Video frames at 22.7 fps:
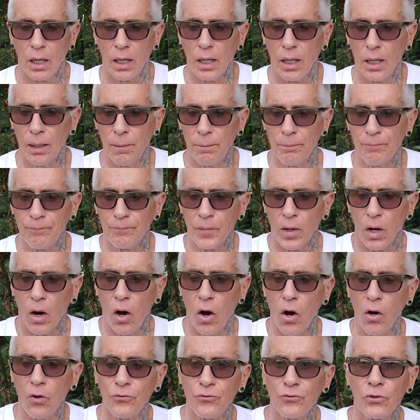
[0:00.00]
Um,
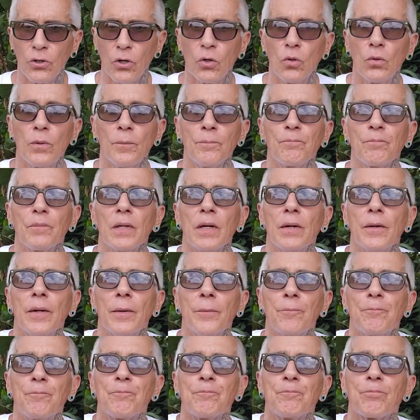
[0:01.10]
also,
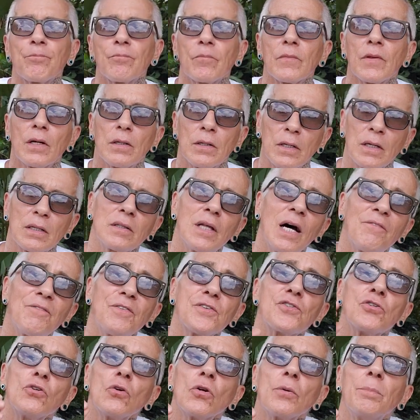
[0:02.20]
uh, La
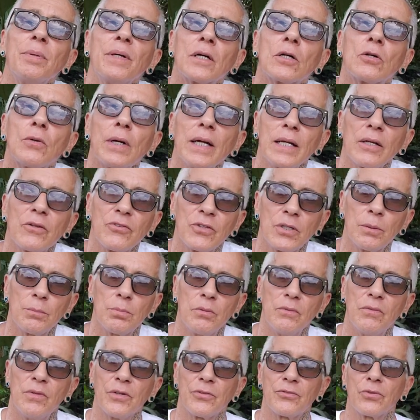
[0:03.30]
Fortuna would be a great
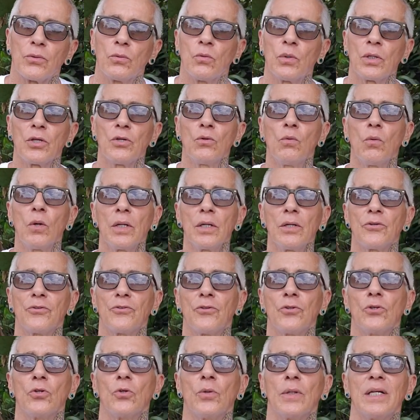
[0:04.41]
example of this. What you want to
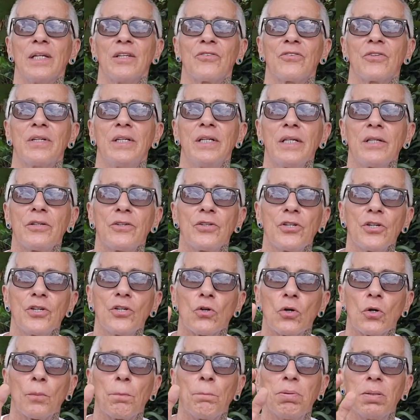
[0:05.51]
do is get to
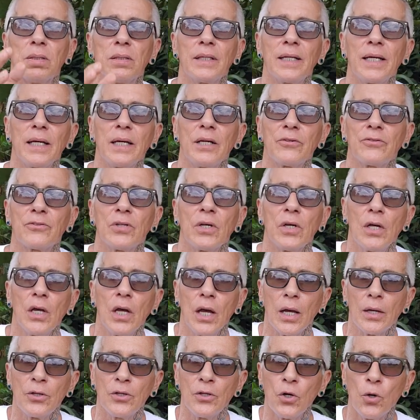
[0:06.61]
your place,
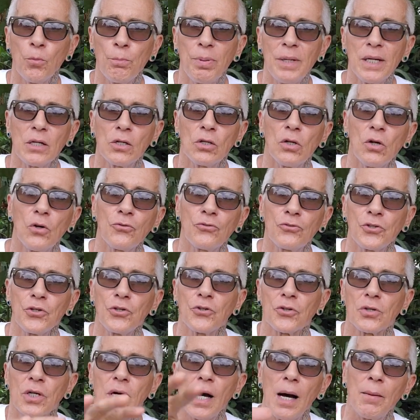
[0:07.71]
you know, be close to
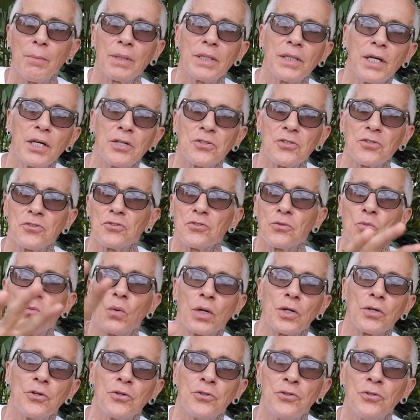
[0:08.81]
your accommodations and
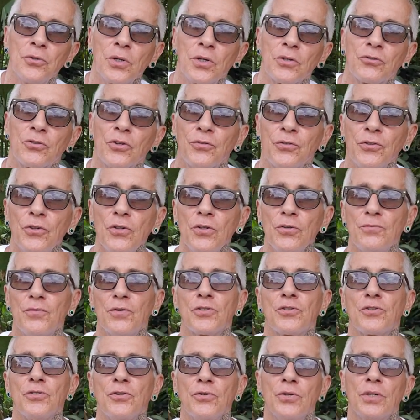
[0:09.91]
what you're doing. So if you're in
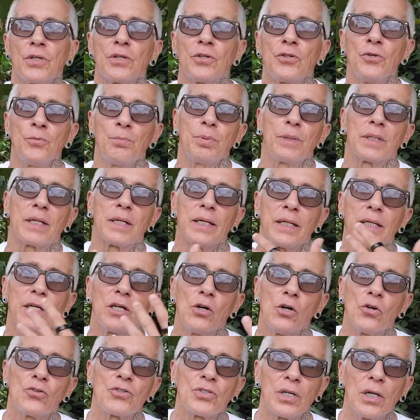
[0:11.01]
Fortuna and you pick any
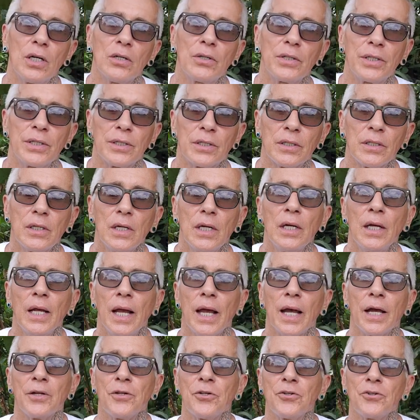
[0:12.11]
hotel here,
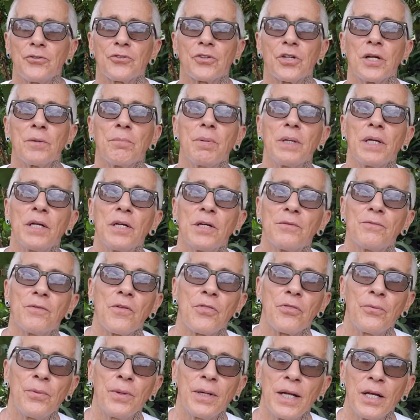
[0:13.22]
and you're just going to be here for
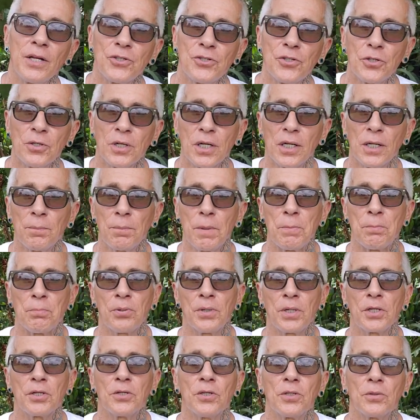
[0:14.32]
three days, you're going to be
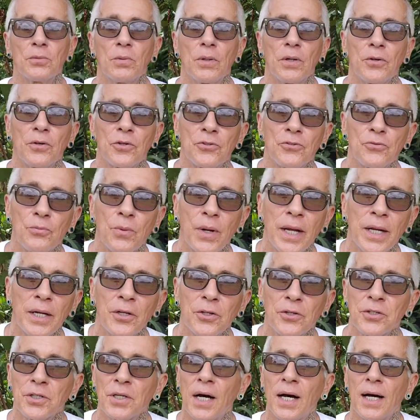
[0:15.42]
pretty good whether it's
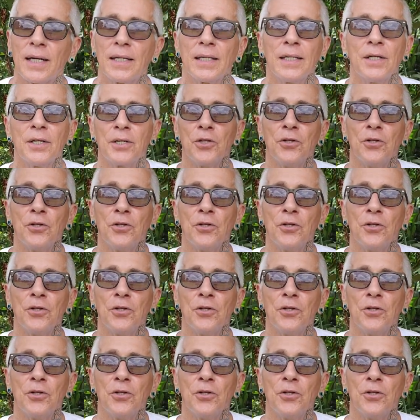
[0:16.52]
raining or not.